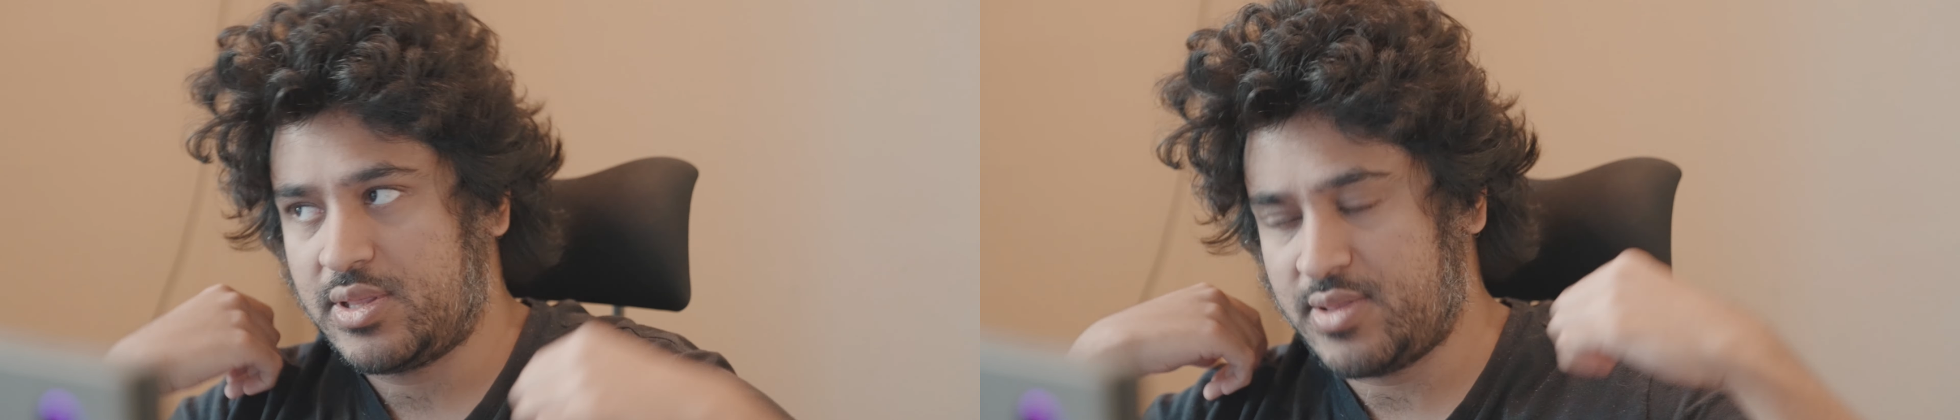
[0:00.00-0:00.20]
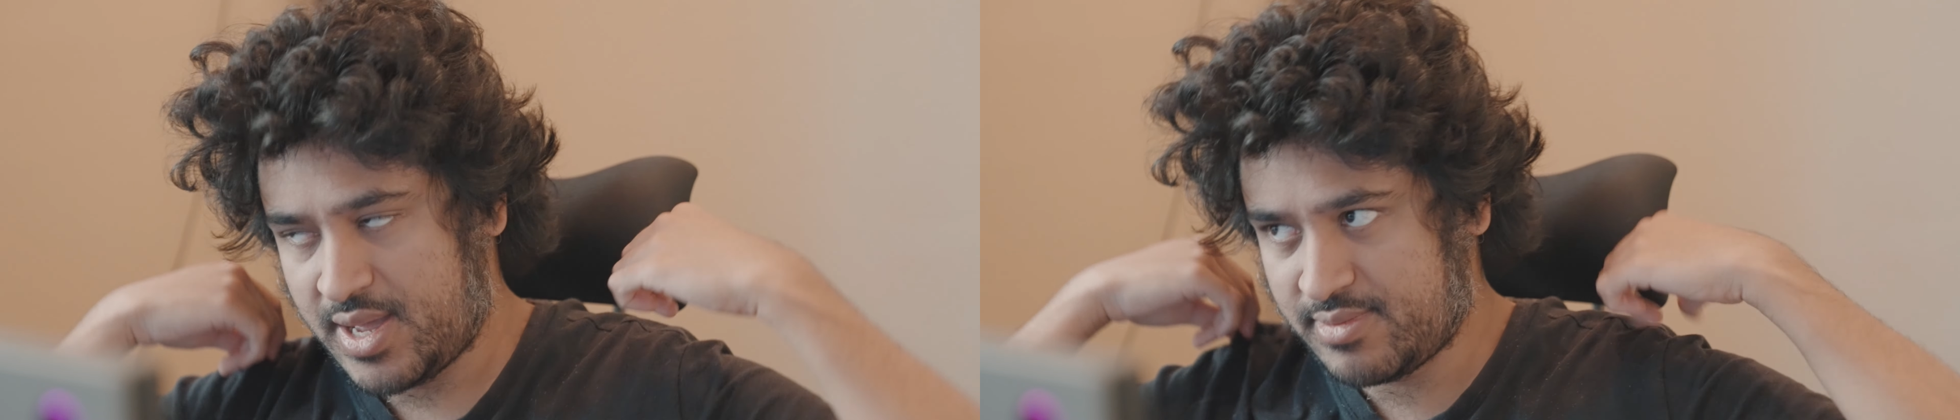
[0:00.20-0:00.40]

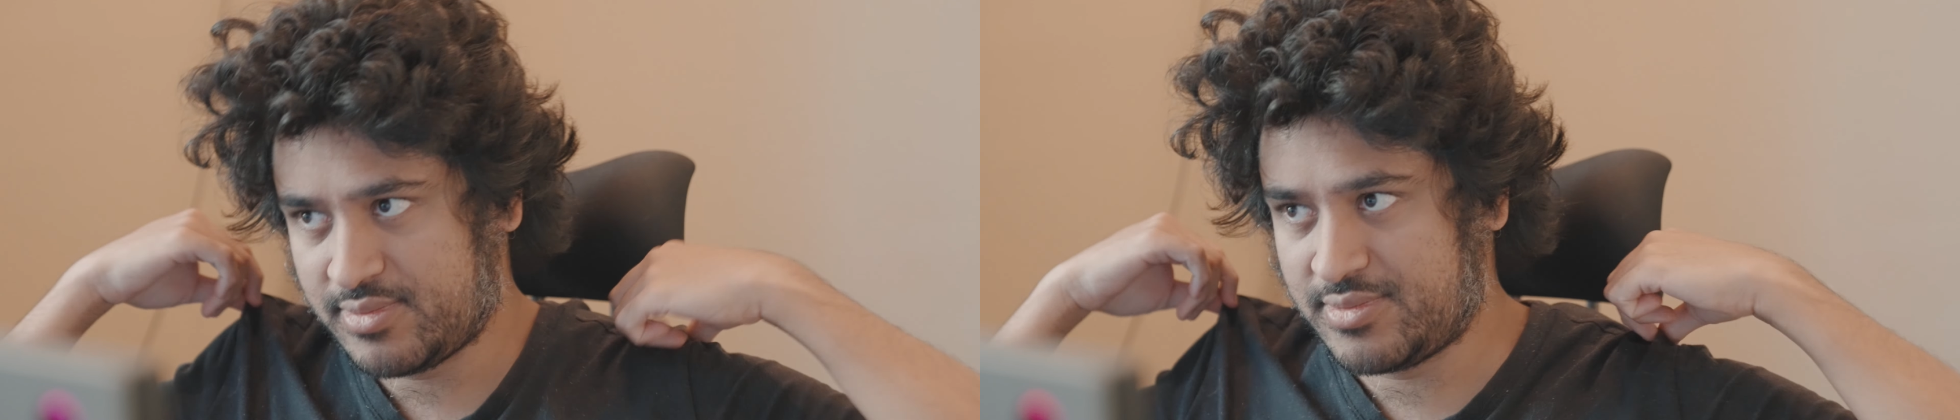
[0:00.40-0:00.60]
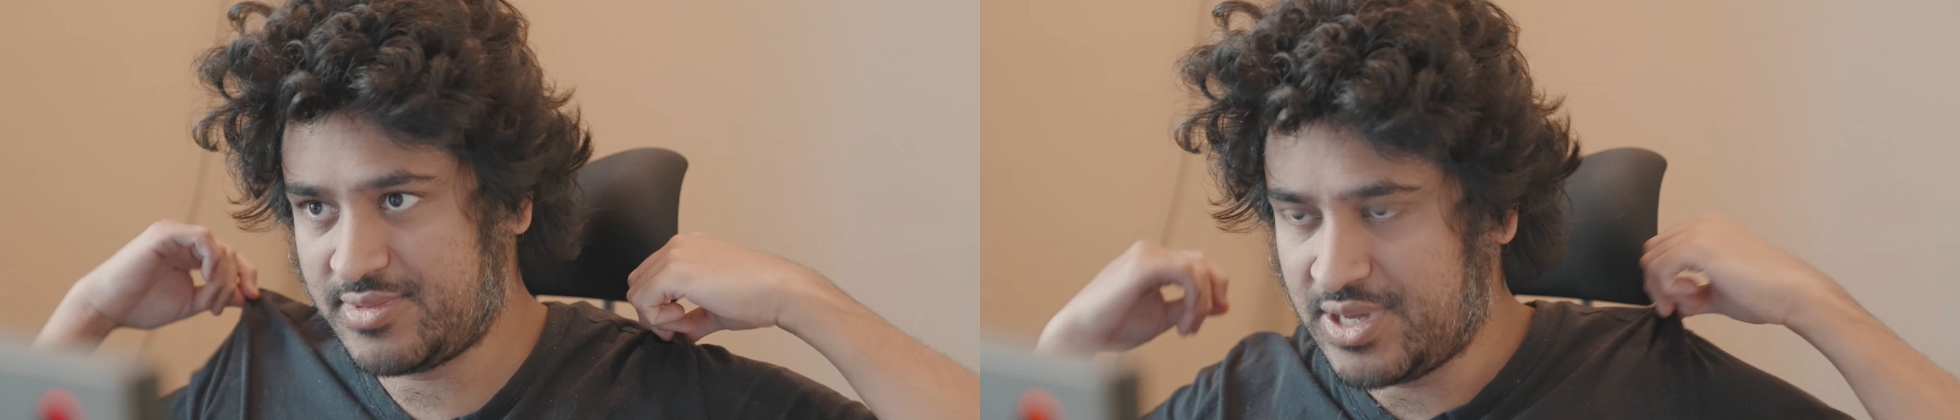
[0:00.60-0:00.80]
thought
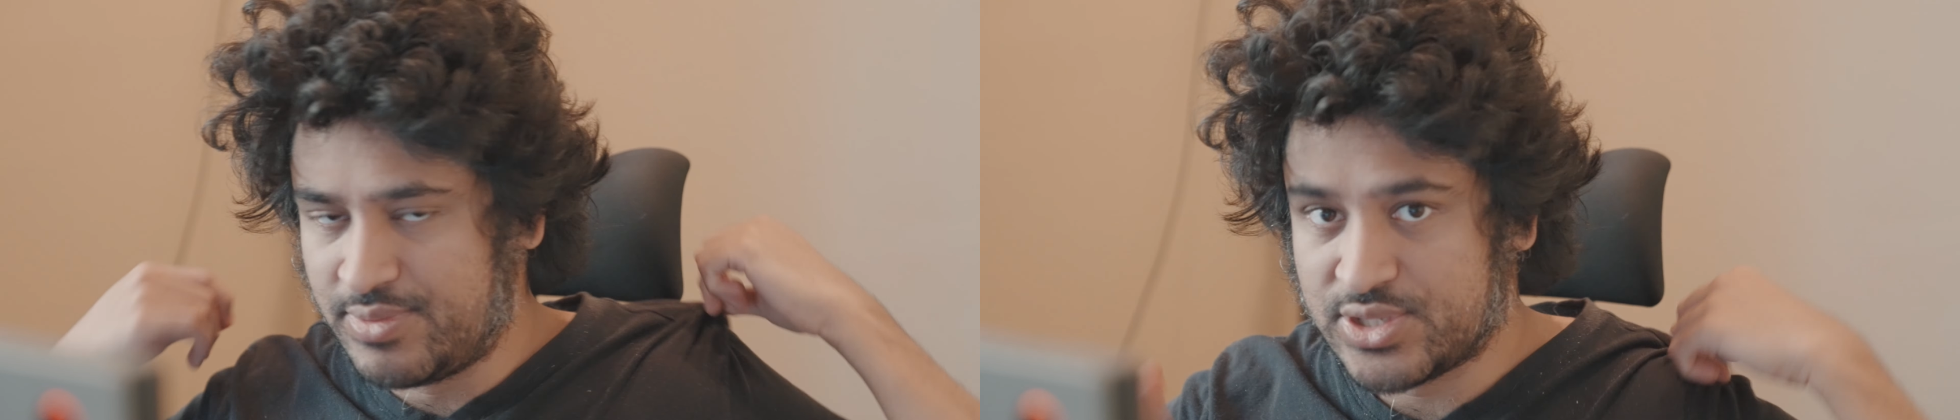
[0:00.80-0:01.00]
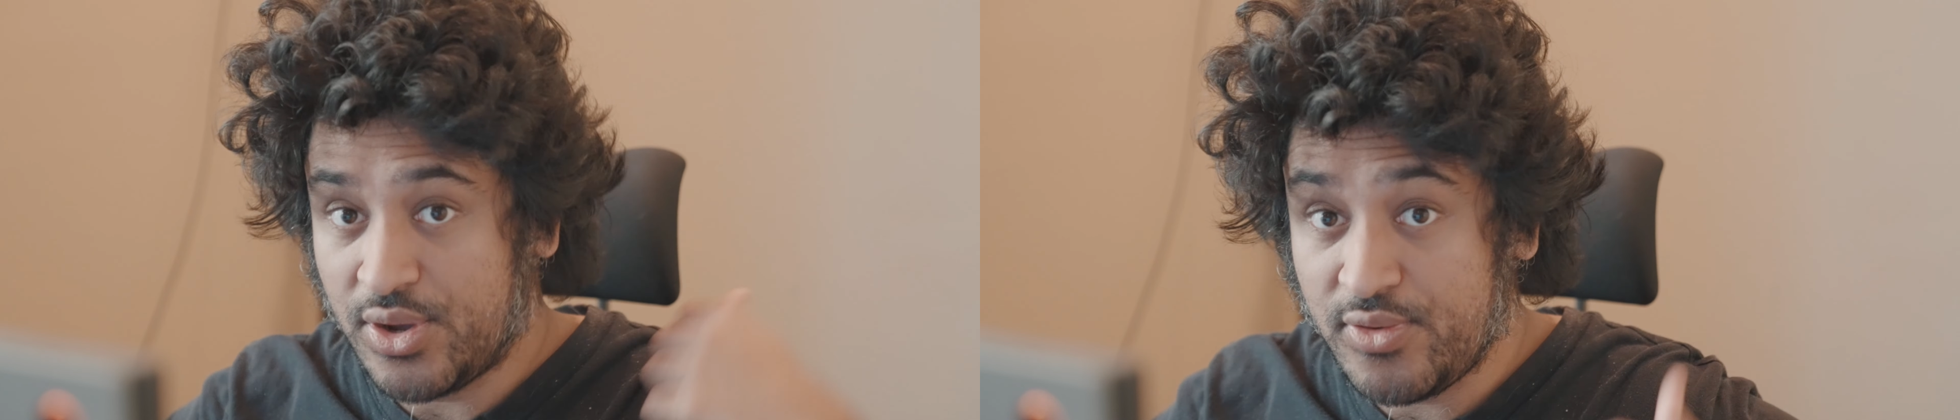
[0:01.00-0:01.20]
it
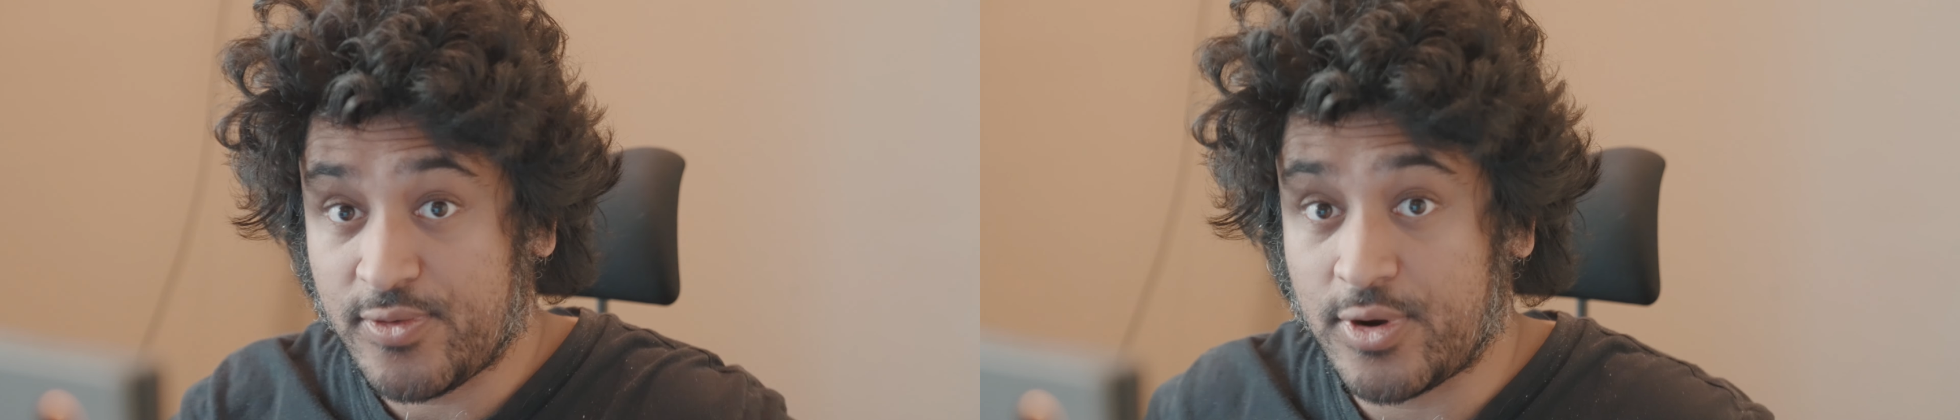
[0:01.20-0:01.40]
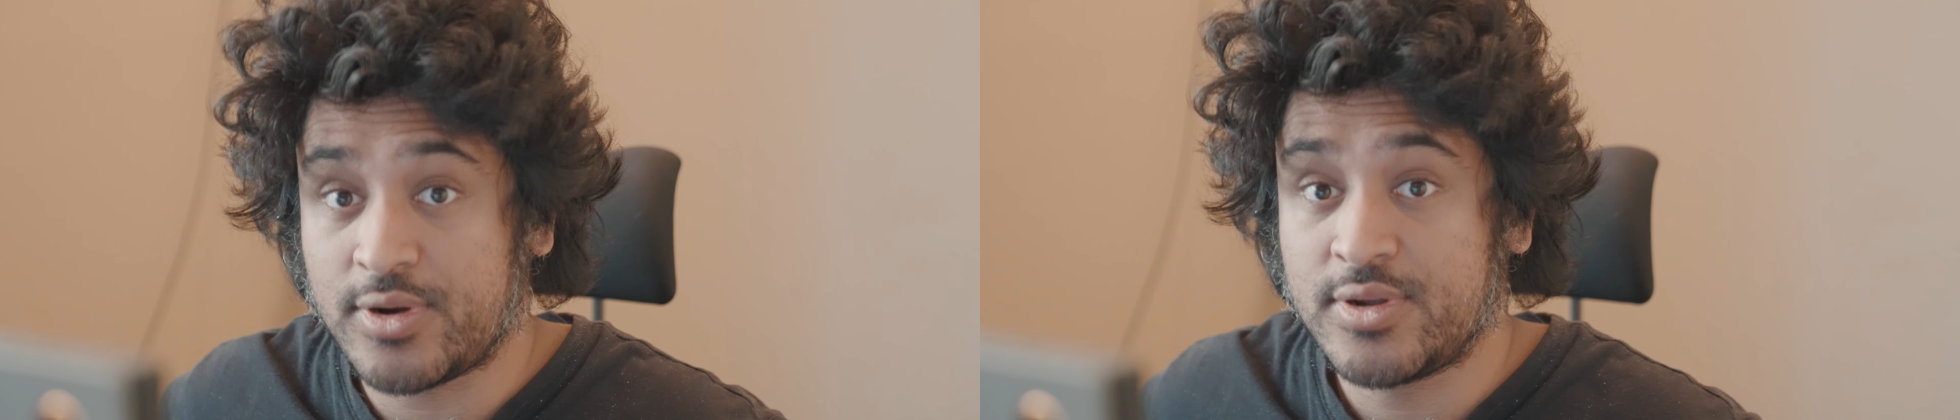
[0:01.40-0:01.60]
was
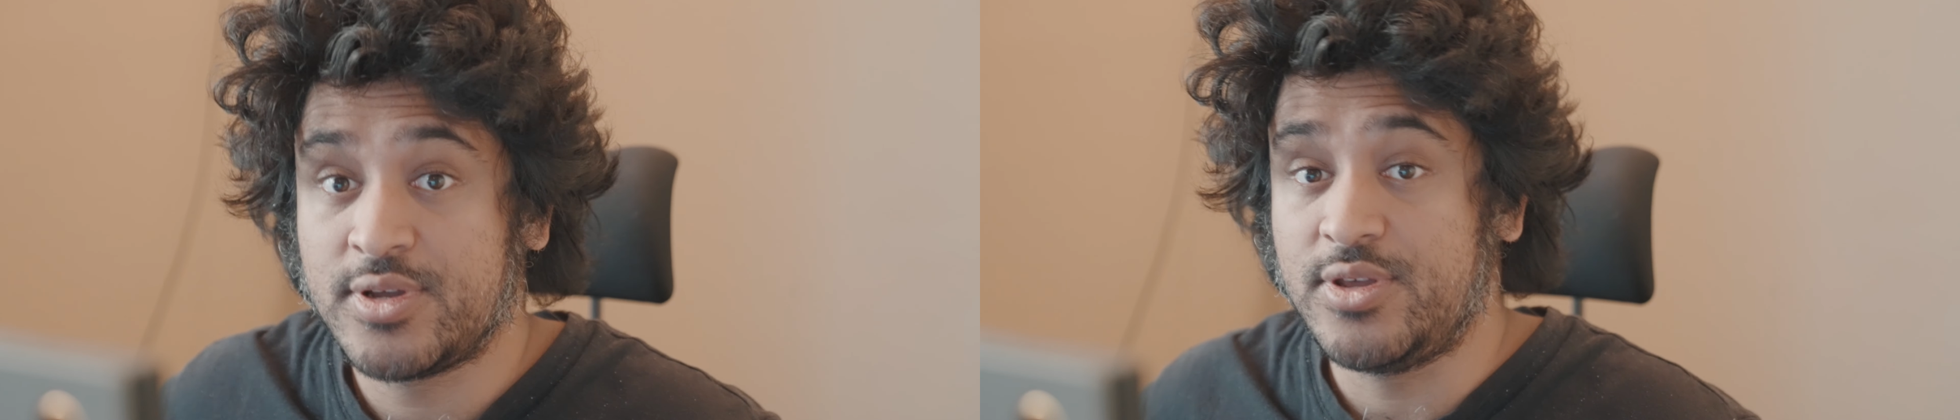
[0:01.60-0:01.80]
over,